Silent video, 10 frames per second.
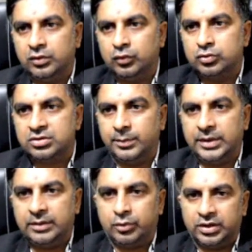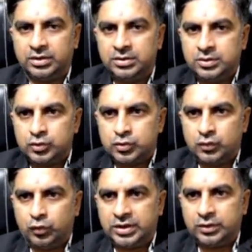you sum and product, so
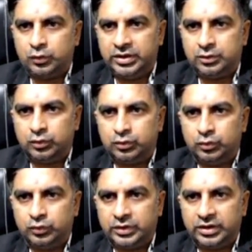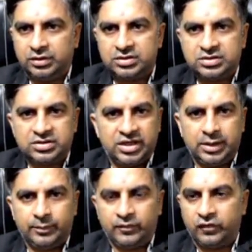what you need to do in the
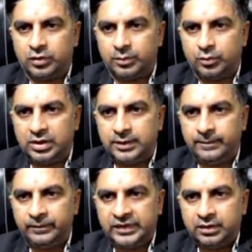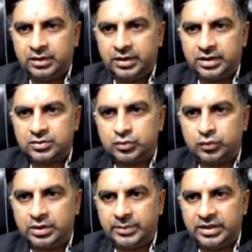same formula: x
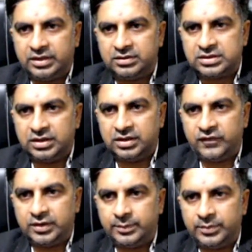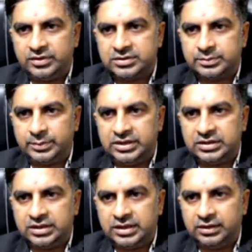square minus alpha plus
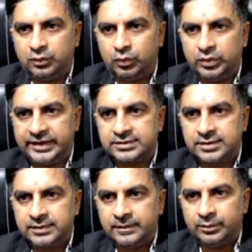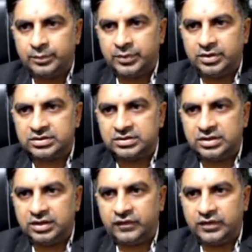beta into x plus
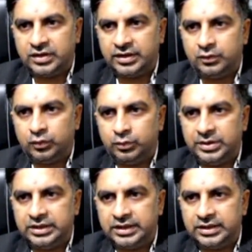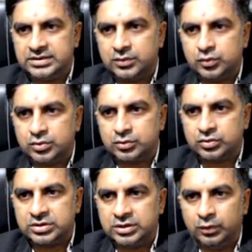alpha into beta is equals to
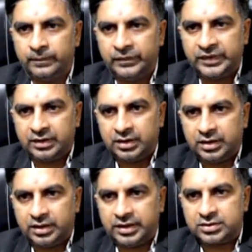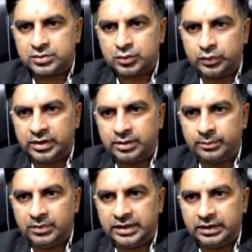0. X square
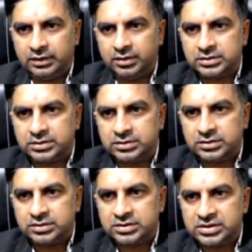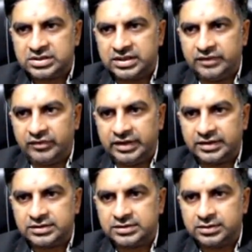minus
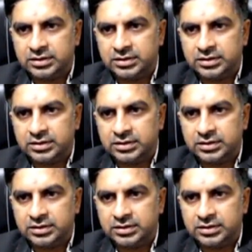7x